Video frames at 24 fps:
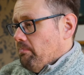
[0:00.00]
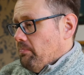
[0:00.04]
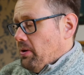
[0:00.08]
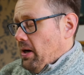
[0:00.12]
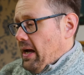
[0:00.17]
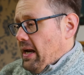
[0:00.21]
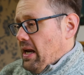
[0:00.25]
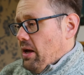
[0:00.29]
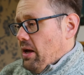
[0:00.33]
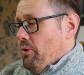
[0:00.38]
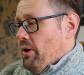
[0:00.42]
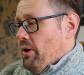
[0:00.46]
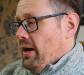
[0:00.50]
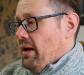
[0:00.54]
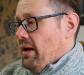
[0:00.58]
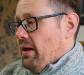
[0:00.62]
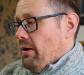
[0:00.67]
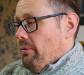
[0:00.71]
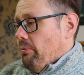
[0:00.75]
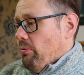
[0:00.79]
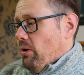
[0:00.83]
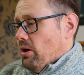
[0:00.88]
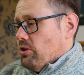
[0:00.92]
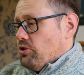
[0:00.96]
But
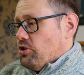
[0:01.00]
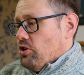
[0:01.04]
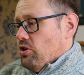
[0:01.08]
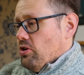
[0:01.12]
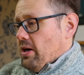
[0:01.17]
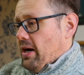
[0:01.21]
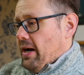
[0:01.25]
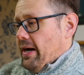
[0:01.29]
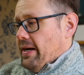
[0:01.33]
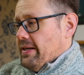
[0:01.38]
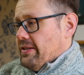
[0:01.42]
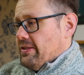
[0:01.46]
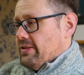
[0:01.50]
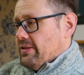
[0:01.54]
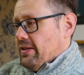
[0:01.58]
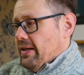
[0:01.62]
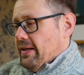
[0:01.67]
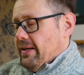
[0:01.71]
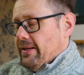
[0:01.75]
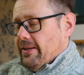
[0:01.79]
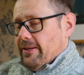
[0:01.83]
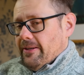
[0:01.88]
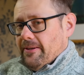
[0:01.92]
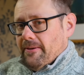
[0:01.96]
anyway, what do you guys
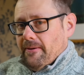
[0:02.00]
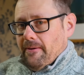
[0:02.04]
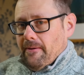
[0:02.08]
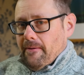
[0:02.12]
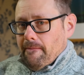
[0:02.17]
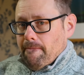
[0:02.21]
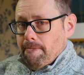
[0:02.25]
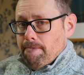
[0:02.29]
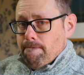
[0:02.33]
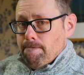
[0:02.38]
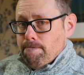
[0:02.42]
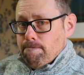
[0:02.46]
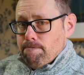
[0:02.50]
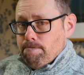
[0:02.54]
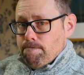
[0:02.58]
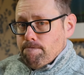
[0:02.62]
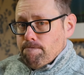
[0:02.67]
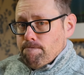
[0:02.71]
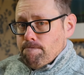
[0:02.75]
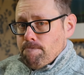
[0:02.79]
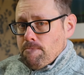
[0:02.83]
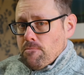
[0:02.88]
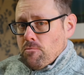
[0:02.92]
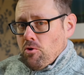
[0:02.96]
think?
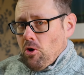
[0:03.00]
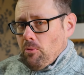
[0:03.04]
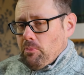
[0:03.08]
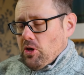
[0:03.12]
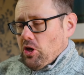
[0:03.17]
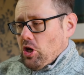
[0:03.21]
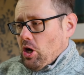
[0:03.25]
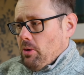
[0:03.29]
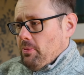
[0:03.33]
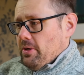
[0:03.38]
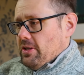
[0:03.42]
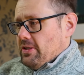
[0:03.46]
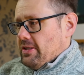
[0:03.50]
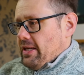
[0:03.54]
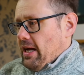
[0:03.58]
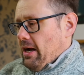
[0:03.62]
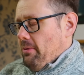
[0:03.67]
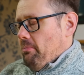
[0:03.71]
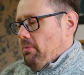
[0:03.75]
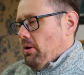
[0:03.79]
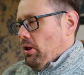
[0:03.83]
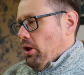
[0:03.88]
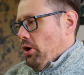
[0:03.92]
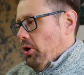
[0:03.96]
Drop your comments
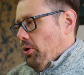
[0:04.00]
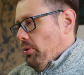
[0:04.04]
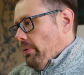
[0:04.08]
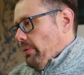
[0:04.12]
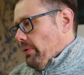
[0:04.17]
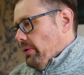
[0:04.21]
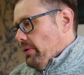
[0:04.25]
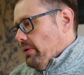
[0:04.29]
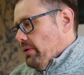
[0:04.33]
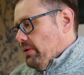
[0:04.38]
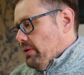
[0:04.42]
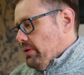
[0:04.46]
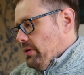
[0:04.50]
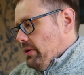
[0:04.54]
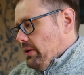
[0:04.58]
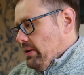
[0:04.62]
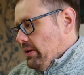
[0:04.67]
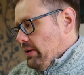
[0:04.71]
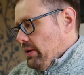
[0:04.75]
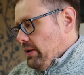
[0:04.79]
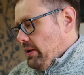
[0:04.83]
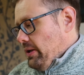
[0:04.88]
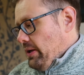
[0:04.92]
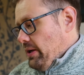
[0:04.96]
down below.
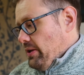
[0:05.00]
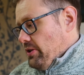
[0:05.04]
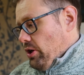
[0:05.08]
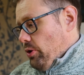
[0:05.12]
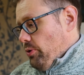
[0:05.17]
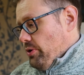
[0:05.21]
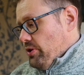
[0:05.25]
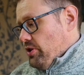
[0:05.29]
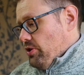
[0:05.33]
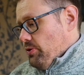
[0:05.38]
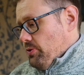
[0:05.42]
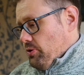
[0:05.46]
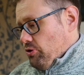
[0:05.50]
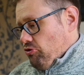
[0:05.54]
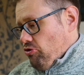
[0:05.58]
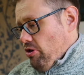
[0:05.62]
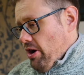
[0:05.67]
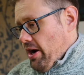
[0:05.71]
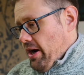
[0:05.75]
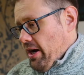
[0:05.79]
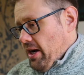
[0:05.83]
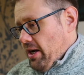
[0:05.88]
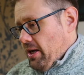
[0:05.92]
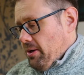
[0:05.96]
And as always,
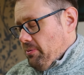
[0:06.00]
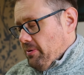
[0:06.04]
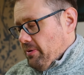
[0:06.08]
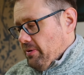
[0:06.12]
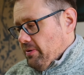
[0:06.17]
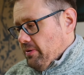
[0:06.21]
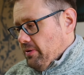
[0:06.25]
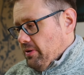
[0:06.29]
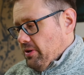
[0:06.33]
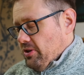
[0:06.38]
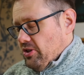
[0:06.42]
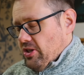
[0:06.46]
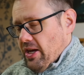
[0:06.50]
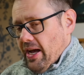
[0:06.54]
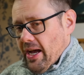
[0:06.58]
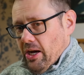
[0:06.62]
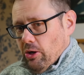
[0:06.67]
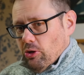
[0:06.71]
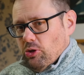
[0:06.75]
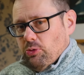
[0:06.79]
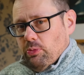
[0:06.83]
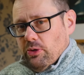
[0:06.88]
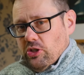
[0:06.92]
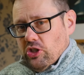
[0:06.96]
subscribe because it
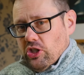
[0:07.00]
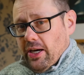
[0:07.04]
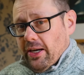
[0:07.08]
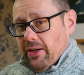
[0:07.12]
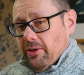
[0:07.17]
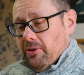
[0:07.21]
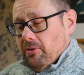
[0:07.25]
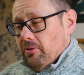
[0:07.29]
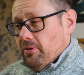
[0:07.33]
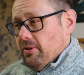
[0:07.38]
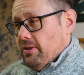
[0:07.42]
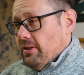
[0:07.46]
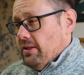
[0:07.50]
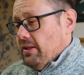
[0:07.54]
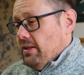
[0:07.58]
helps my channel.